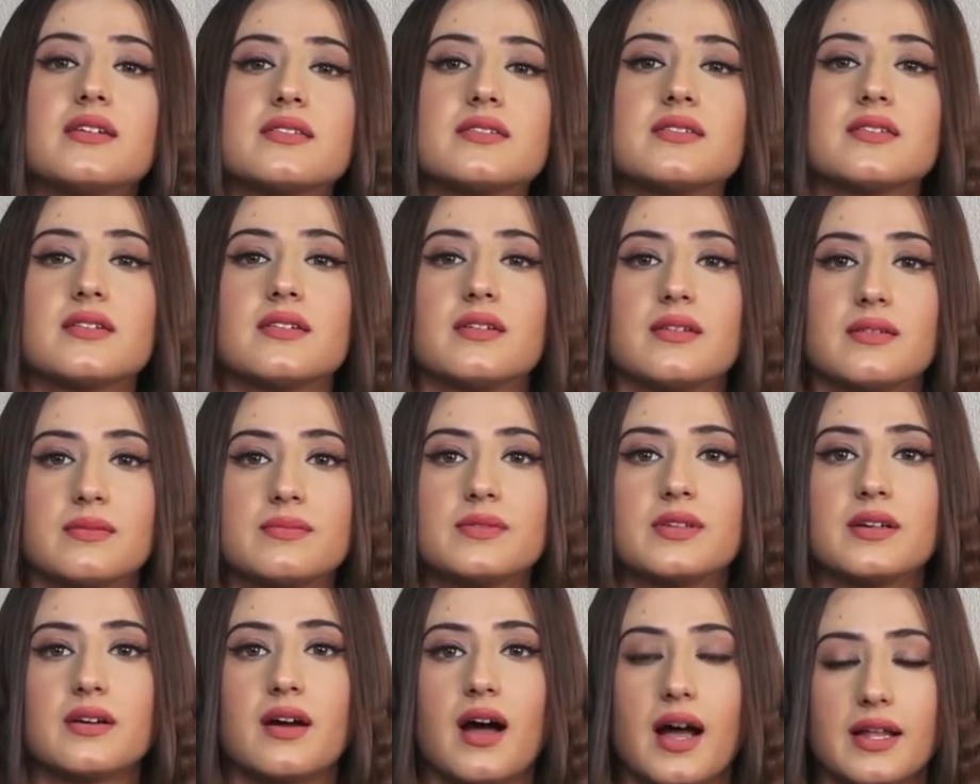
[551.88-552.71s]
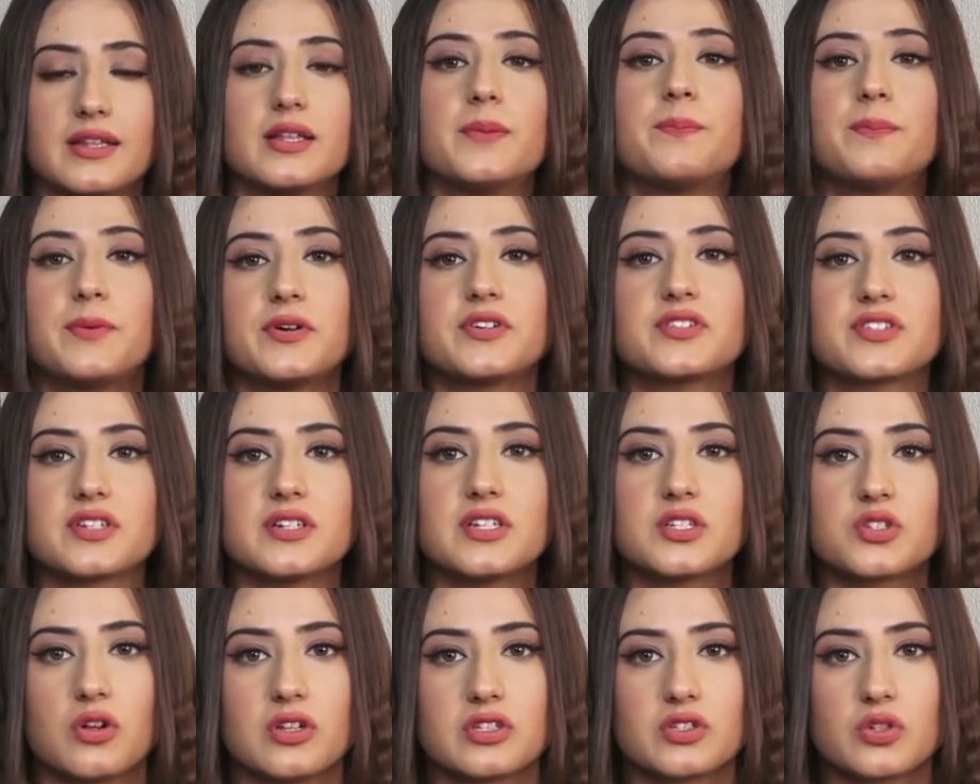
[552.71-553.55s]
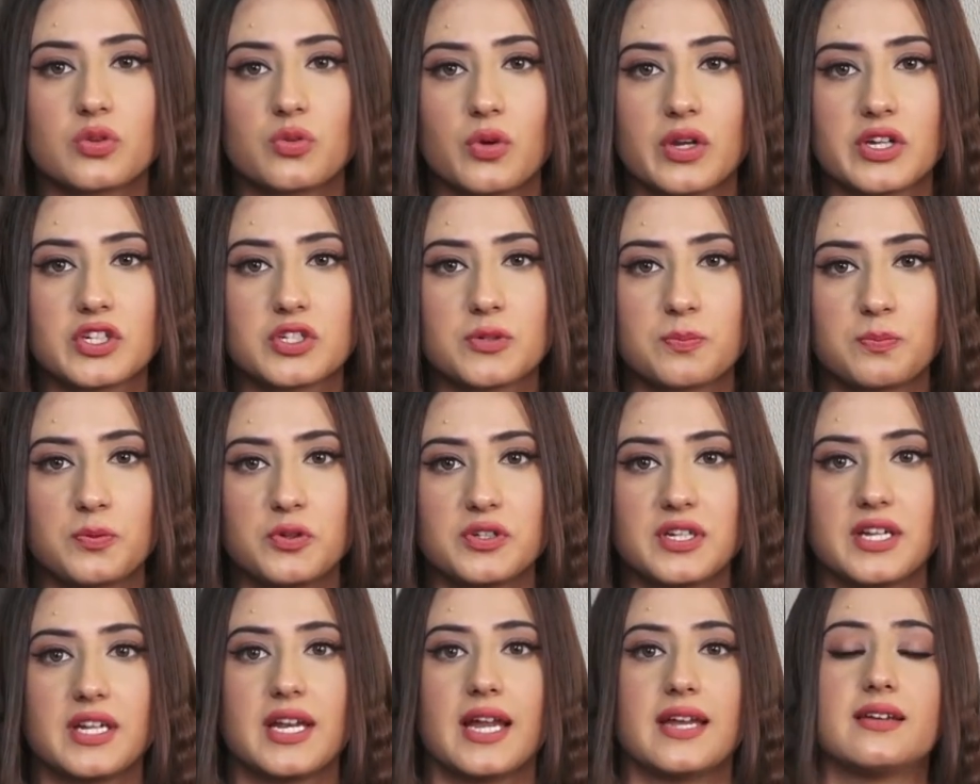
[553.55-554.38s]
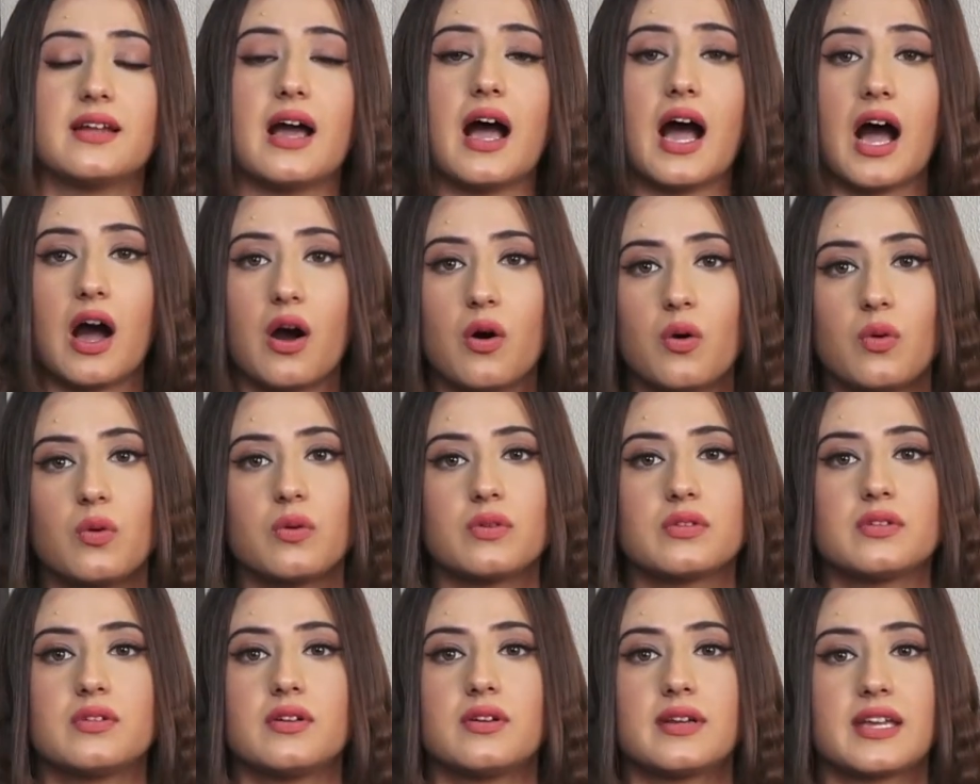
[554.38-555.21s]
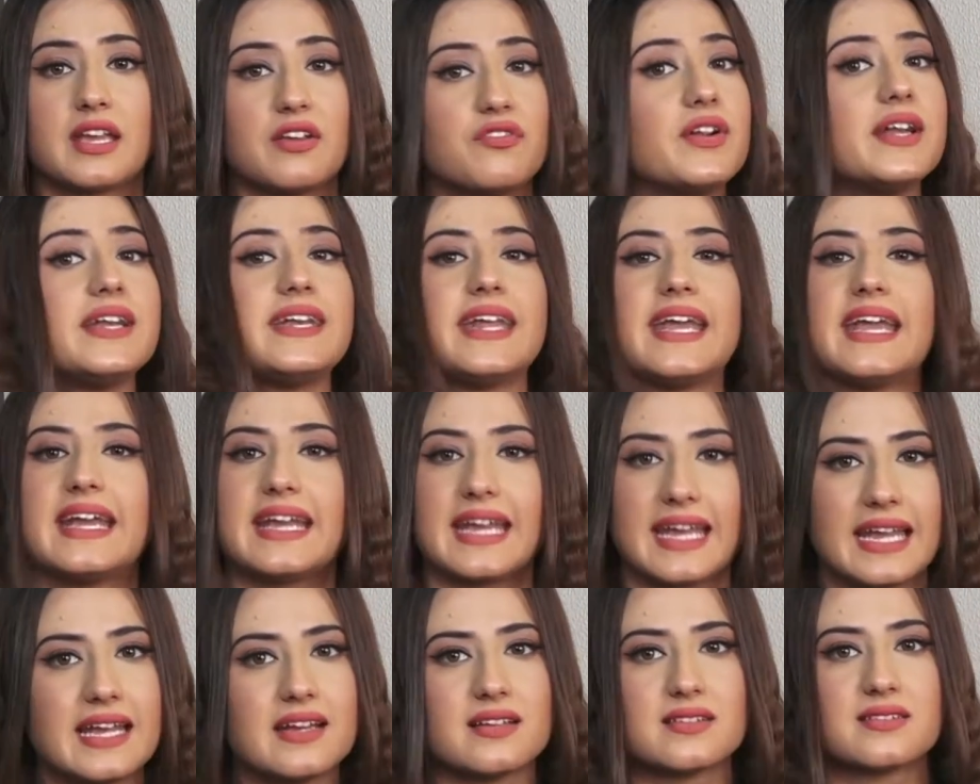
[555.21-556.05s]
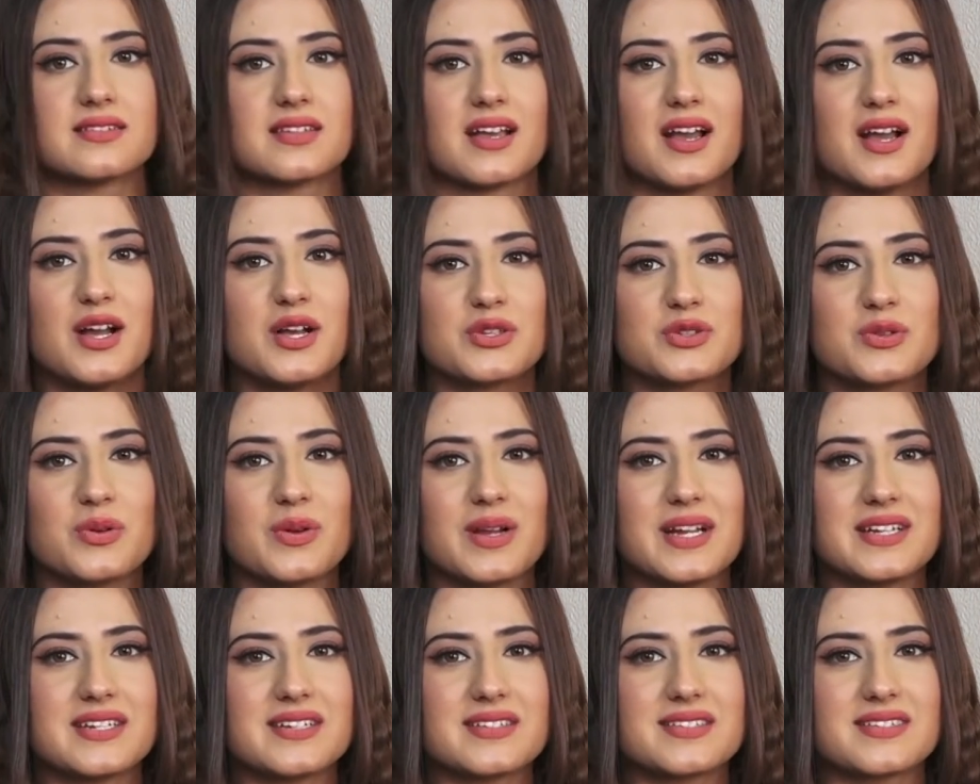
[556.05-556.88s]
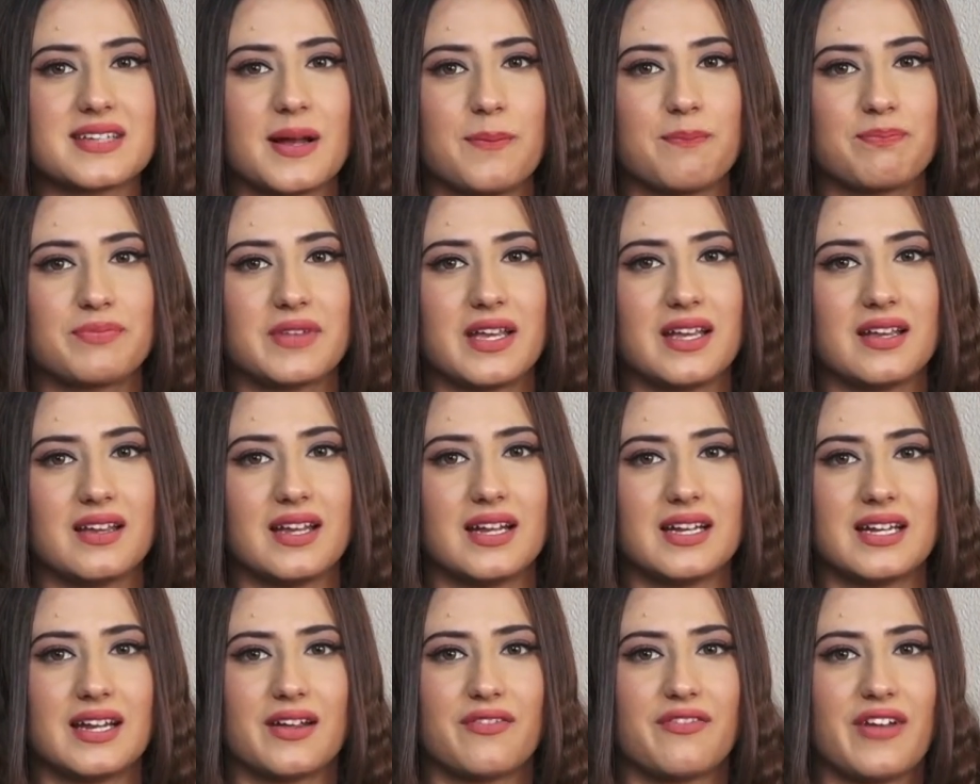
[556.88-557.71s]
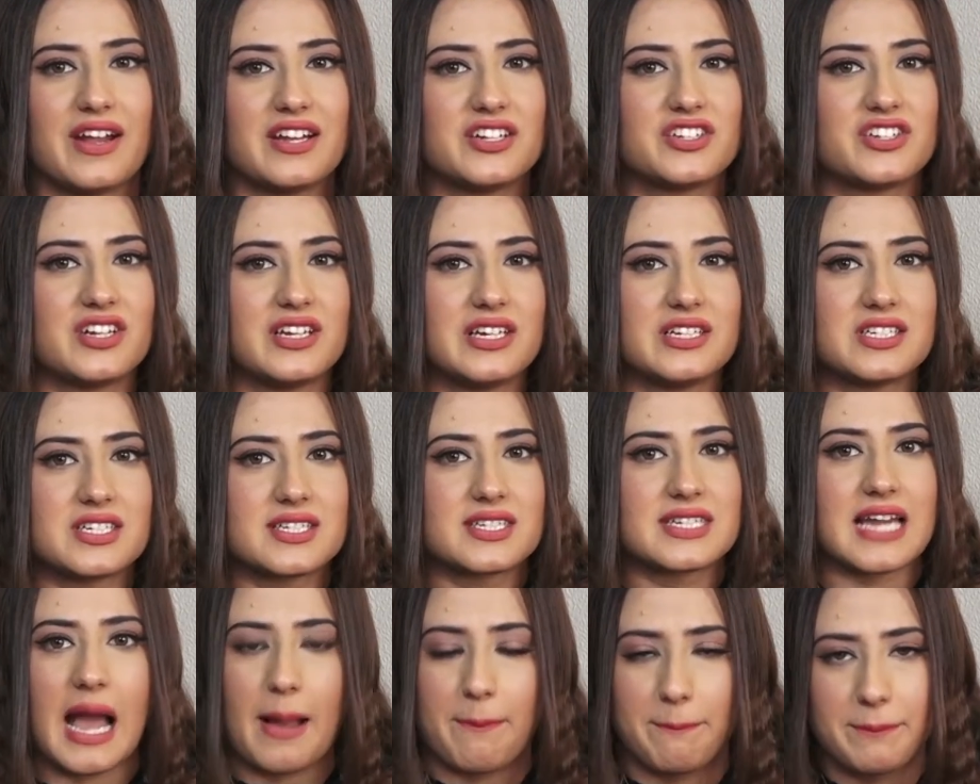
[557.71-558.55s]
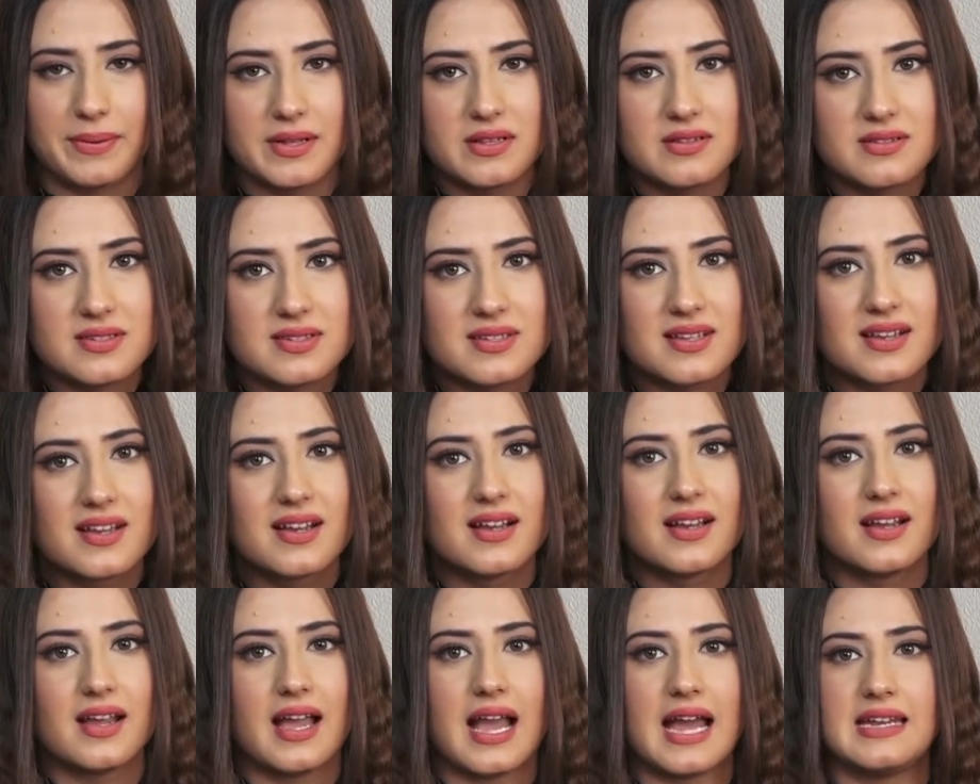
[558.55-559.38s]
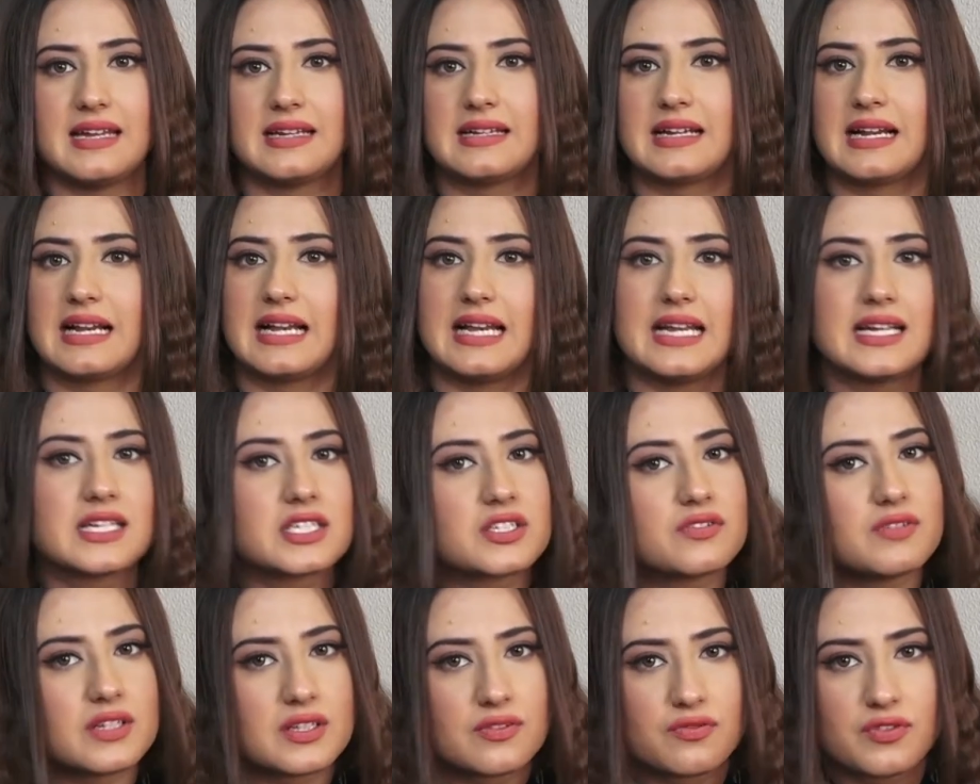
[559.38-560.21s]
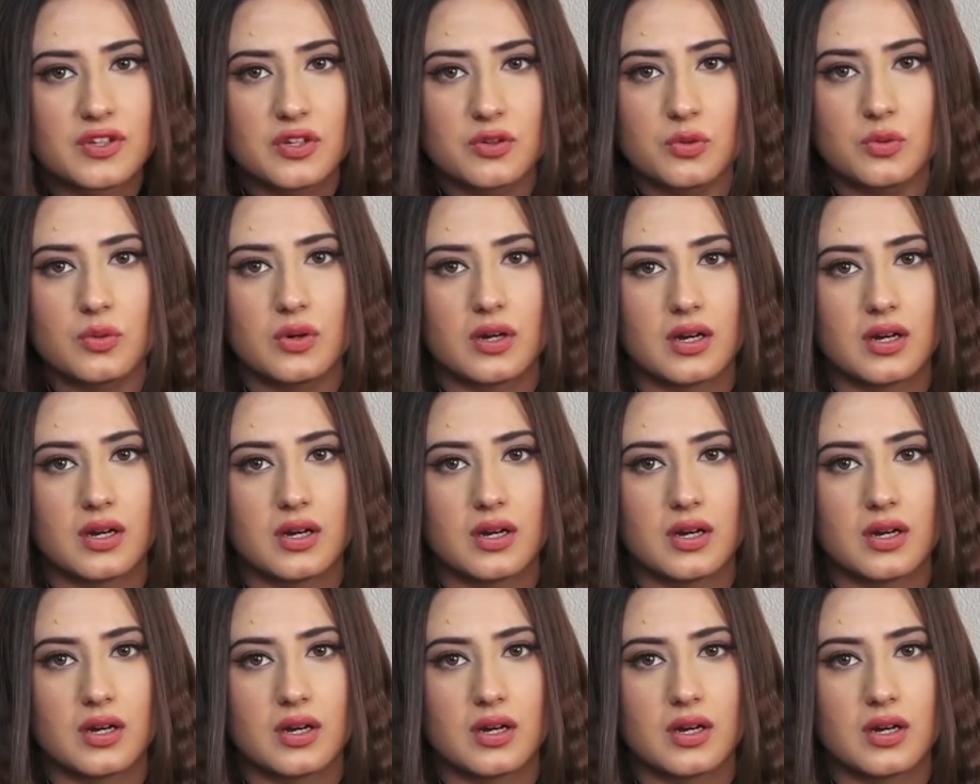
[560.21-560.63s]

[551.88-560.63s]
the other person is also going to put in, and how the give and take is. So it is something, it eventually just happens and it clicks with few,